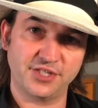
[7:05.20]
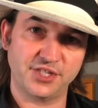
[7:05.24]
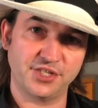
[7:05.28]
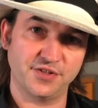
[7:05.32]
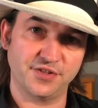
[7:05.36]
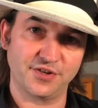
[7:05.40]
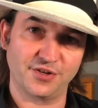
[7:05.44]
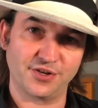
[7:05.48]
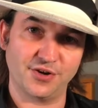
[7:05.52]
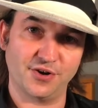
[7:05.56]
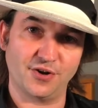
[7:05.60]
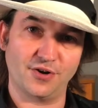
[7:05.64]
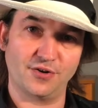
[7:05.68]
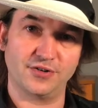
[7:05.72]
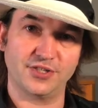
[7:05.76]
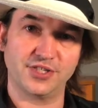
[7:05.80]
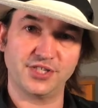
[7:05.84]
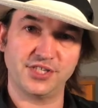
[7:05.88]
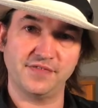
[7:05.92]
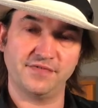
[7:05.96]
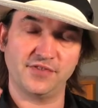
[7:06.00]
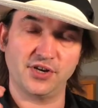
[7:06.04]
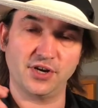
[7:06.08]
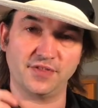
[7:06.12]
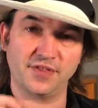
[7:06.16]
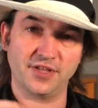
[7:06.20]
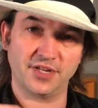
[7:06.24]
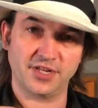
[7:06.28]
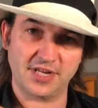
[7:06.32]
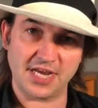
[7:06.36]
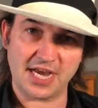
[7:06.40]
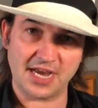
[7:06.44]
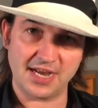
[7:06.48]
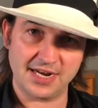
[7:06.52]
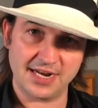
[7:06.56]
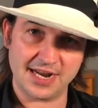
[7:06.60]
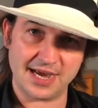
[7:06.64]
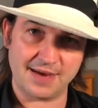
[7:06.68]
and the chorus. You've got the
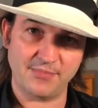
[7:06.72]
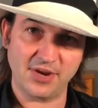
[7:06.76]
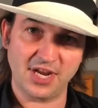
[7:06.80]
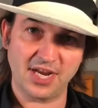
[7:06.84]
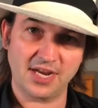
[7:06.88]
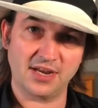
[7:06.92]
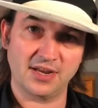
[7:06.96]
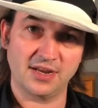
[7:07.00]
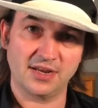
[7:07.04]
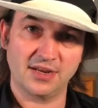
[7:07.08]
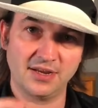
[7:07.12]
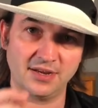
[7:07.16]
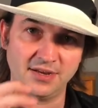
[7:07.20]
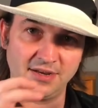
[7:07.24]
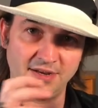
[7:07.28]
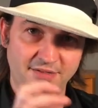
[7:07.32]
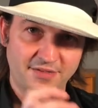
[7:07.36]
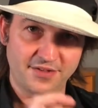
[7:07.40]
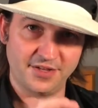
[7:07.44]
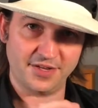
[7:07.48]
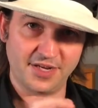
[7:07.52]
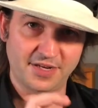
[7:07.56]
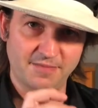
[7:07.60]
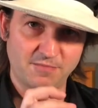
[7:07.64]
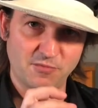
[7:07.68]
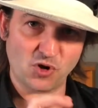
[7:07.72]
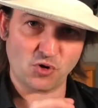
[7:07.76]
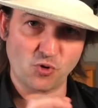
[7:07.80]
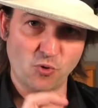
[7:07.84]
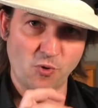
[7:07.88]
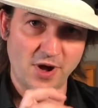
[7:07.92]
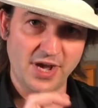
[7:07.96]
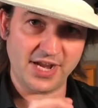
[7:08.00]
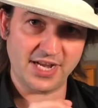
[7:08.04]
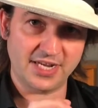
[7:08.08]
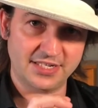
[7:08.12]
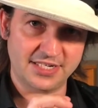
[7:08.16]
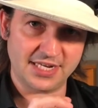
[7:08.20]
dynamic, the
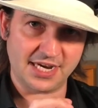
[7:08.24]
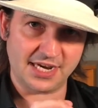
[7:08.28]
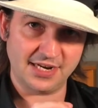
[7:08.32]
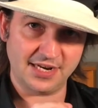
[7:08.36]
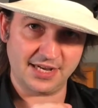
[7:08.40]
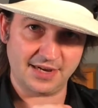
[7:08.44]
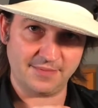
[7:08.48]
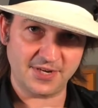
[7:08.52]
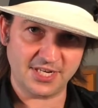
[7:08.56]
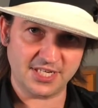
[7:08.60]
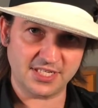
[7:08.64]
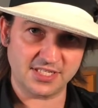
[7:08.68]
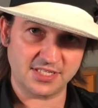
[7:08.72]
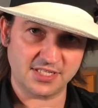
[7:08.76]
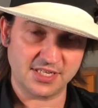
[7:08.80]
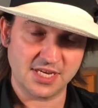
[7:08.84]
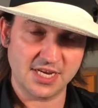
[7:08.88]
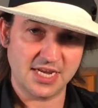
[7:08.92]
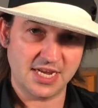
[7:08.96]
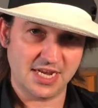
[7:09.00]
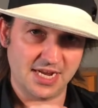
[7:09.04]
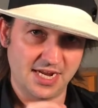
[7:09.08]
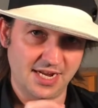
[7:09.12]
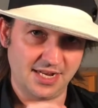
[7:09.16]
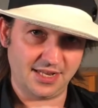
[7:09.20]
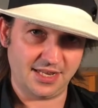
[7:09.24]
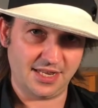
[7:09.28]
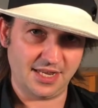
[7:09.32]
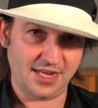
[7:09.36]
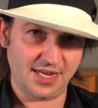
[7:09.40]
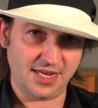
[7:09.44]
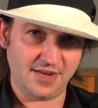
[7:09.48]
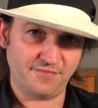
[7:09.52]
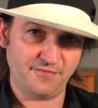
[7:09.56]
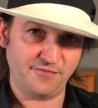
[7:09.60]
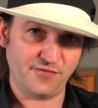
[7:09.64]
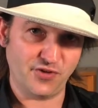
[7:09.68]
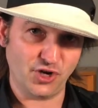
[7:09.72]
quiet dynamics in
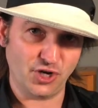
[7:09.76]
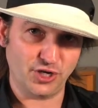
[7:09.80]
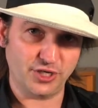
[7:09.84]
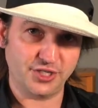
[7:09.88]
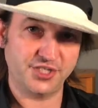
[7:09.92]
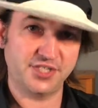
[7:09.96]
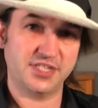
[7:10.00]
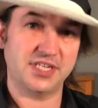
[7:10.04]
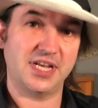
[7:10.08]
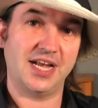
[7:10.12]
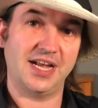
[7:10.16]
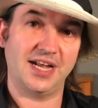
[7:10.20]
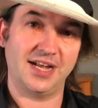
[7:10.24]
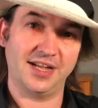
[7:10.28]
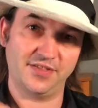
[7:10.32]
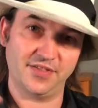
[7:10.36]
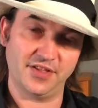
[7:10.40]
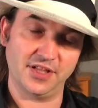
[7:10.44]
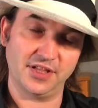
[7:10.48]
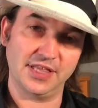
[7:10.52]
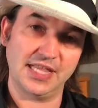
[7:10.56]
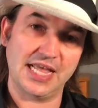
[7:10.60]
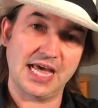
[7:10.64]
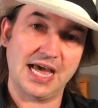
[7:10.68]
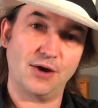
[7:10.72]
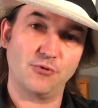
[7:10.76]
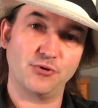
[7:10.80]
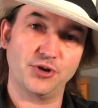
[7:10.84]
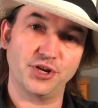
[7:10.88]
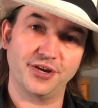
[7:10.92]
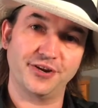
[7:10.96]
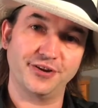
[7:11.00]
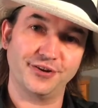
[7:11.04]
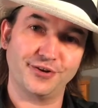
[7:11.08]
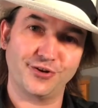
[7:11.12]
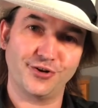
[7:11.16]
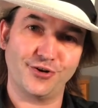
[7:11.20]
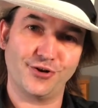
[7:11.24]
the verse and the louder
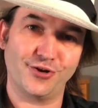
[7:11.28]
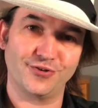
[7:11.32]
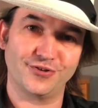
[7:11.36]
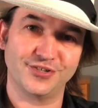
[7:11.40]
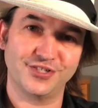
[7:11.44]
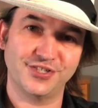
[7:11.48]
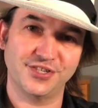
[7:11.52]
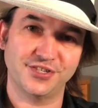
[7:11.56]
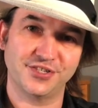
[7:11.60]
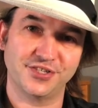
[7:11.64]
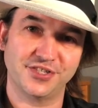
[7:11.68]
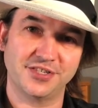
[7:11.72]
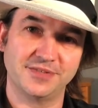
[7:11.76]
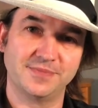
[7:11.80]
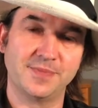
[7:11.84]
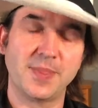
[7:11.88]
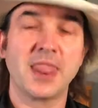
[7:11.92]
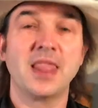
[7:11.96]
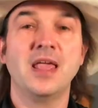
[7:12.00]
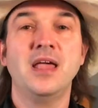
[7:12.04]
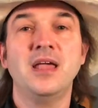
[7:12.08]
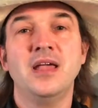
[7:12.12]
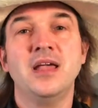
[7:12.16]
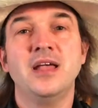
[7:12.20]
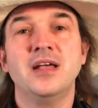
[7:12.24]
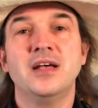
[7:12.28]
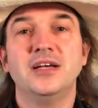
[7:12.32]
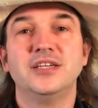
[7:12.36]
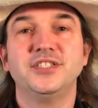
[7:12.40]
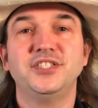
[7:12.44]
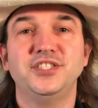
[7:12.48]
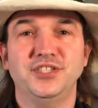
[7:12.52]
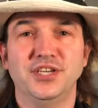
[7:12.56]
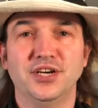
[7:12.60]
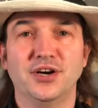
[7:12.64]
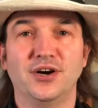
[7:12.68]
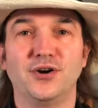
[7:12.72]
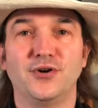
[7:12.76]
choruses.
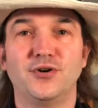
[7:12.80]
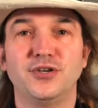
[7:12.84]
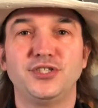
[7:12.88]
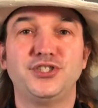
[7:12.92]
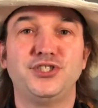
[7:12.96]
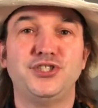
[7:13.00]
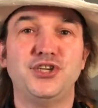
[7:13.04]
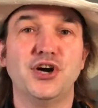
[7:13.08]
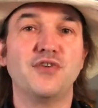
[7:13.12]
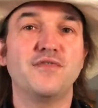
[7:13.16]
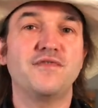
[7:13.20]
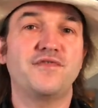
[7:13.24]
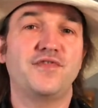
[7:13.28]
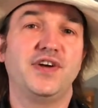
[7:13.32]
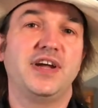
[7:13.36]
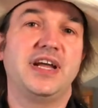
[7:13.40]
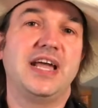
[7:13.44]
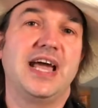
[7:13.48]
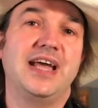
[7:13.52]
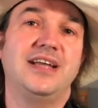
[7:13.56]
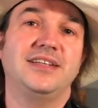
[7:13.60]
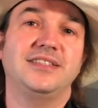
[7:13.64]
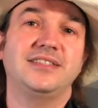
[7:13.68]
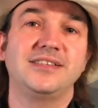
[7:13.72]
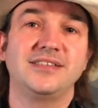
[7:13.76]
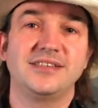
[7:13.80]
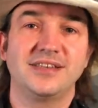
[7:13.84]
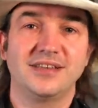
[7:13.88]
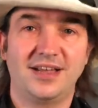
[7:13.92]
So don't forget,